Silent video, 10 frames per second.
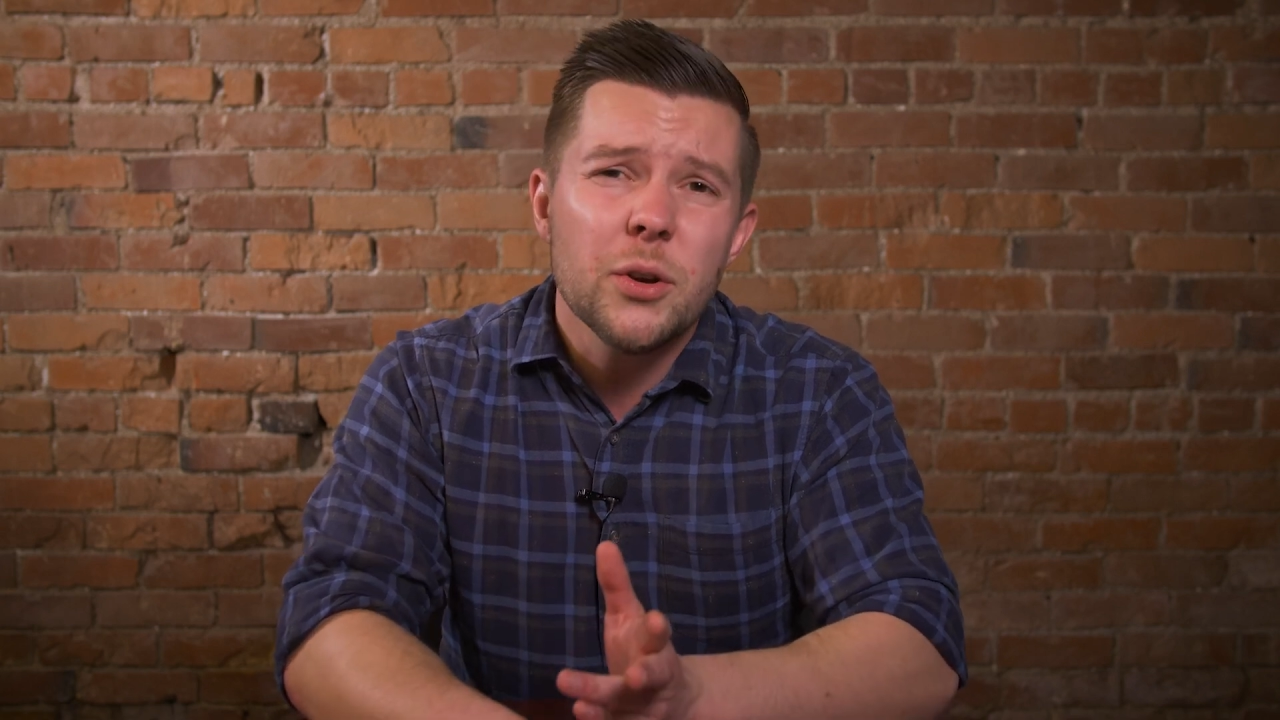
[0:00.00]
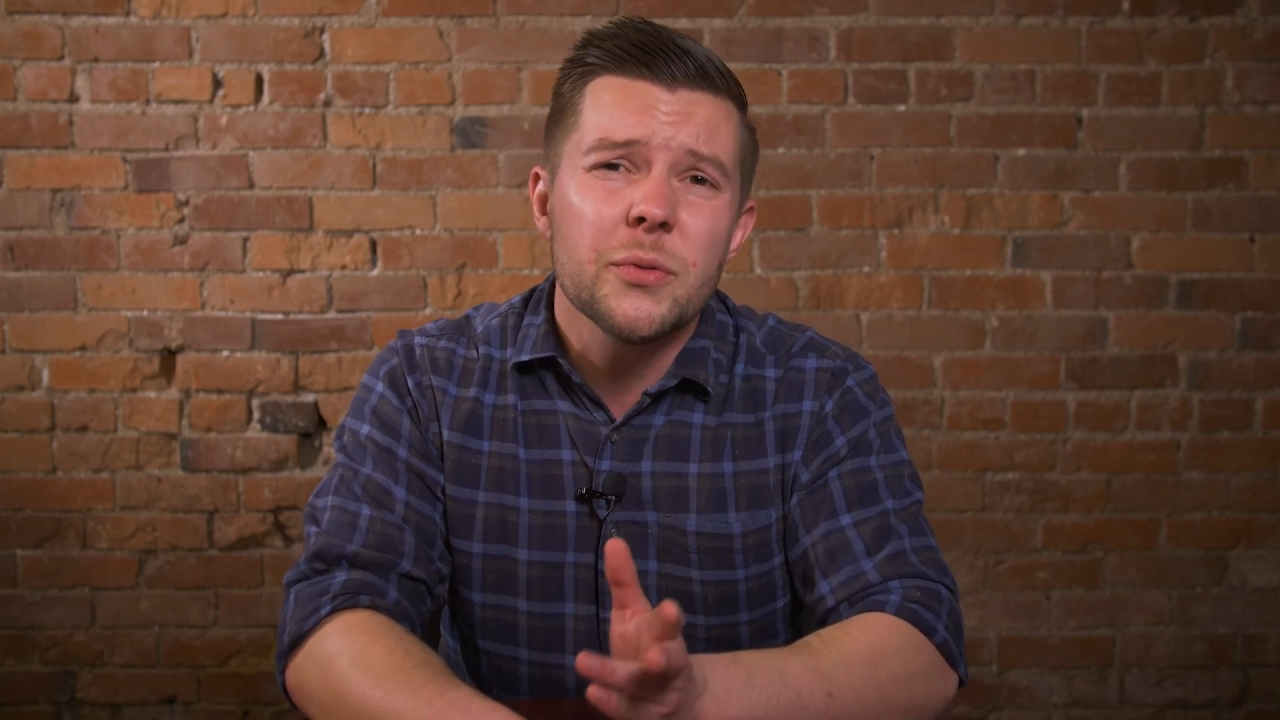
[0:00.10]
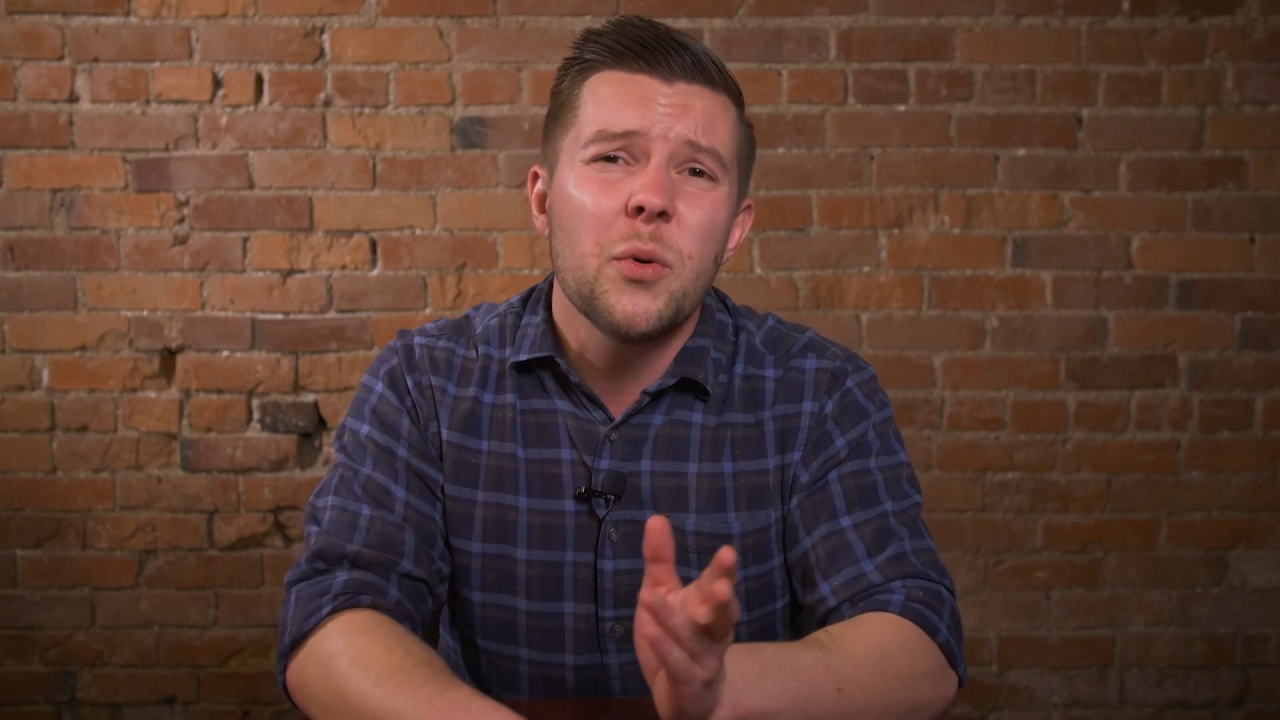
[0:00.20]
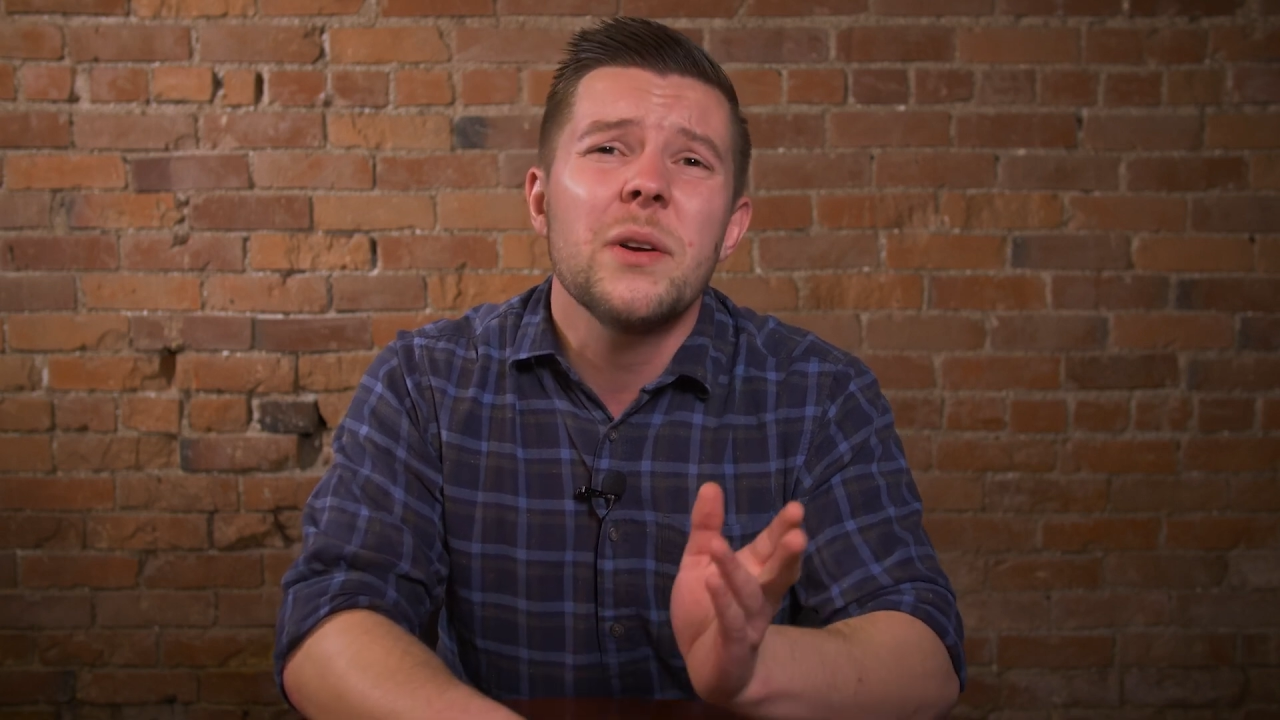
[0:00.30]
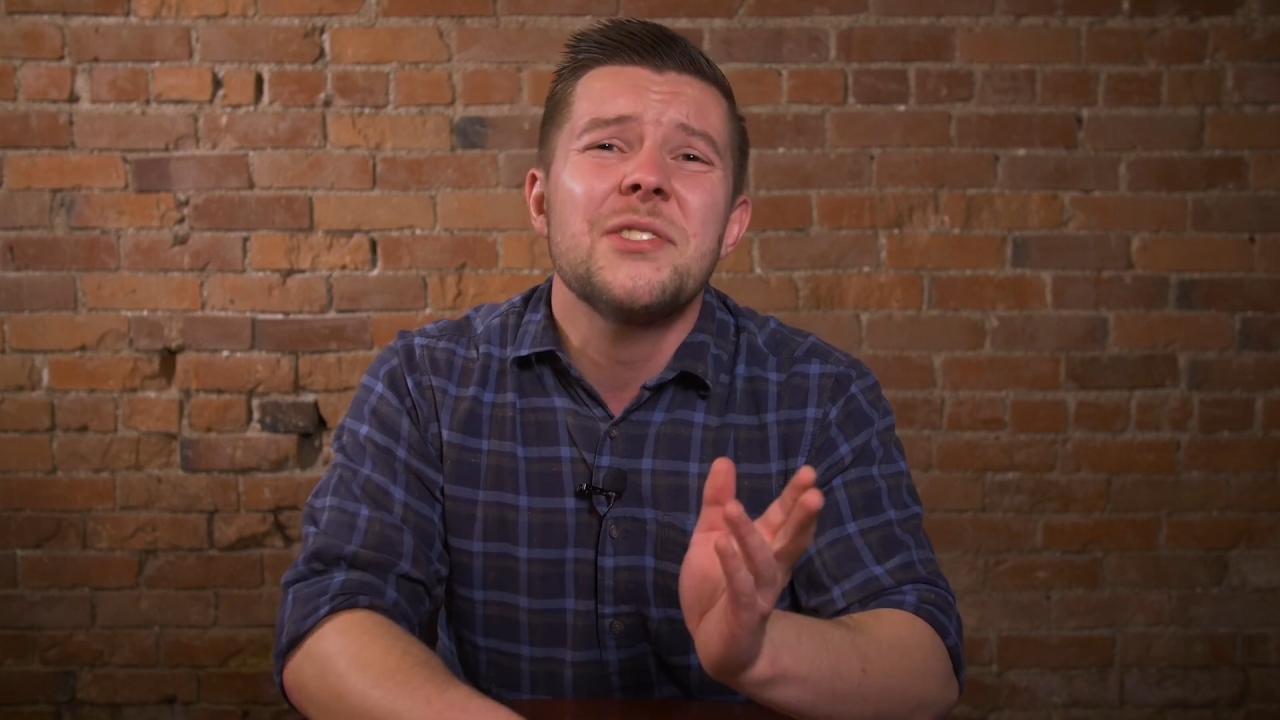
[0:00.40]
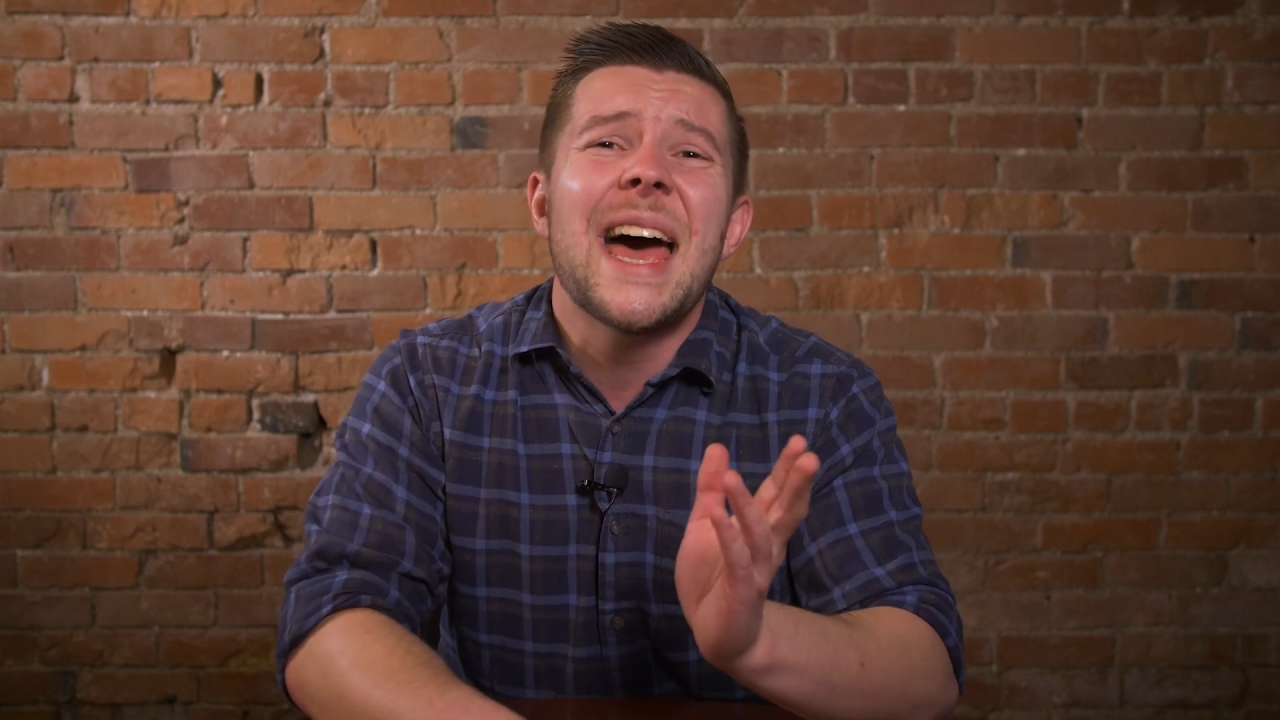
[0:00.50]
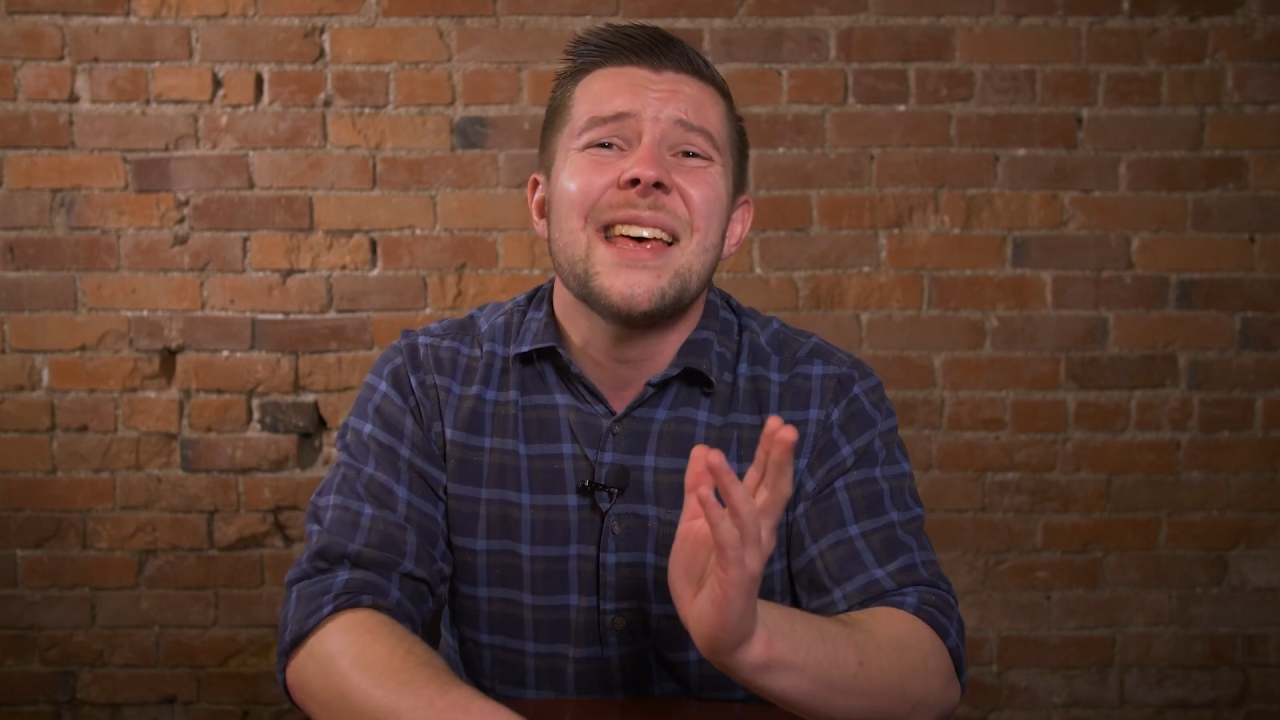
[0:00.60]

your voice